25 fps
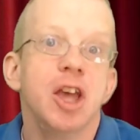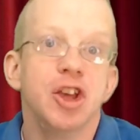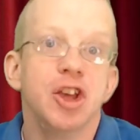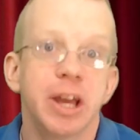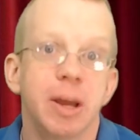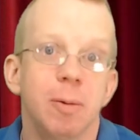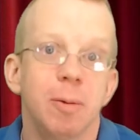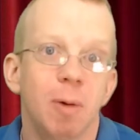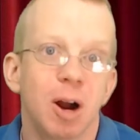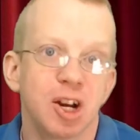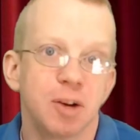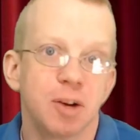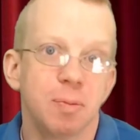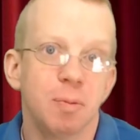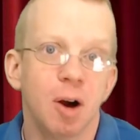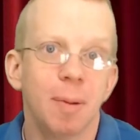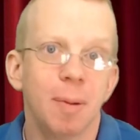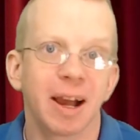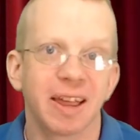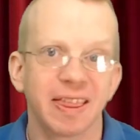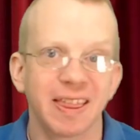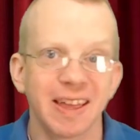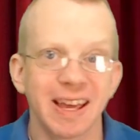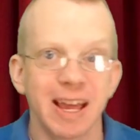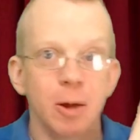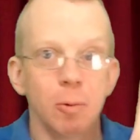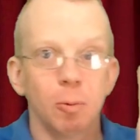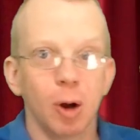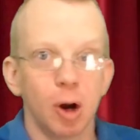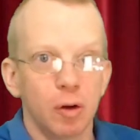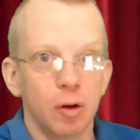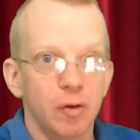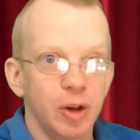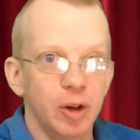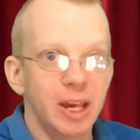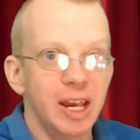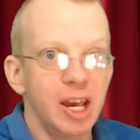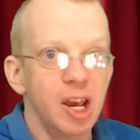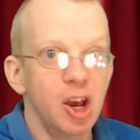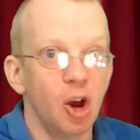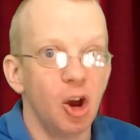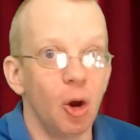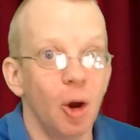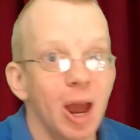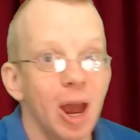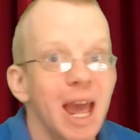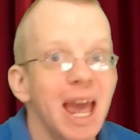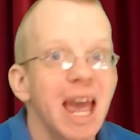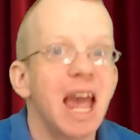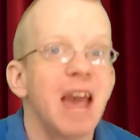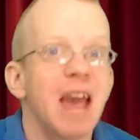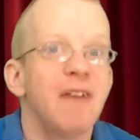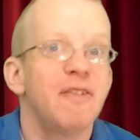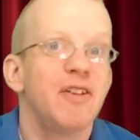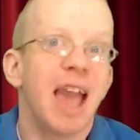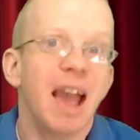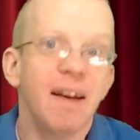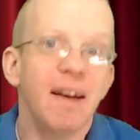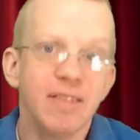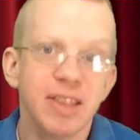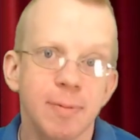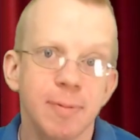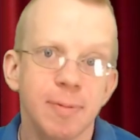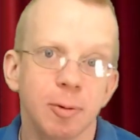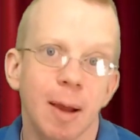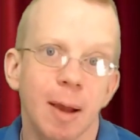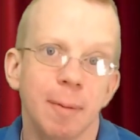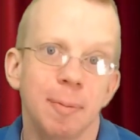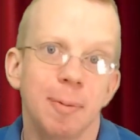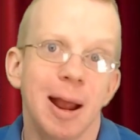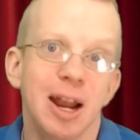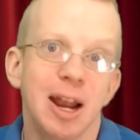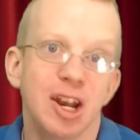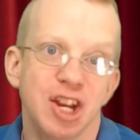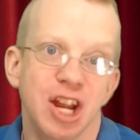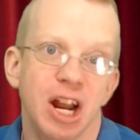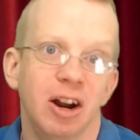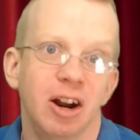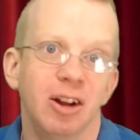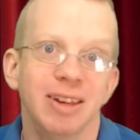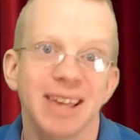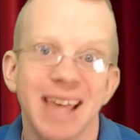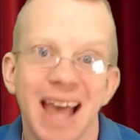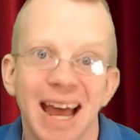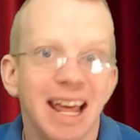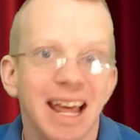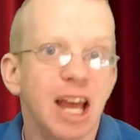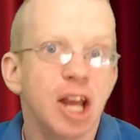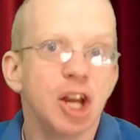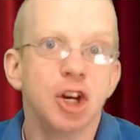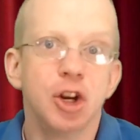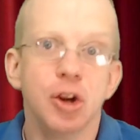You can watch more by clicking right over here. If you haven't subscribed to my channel yet,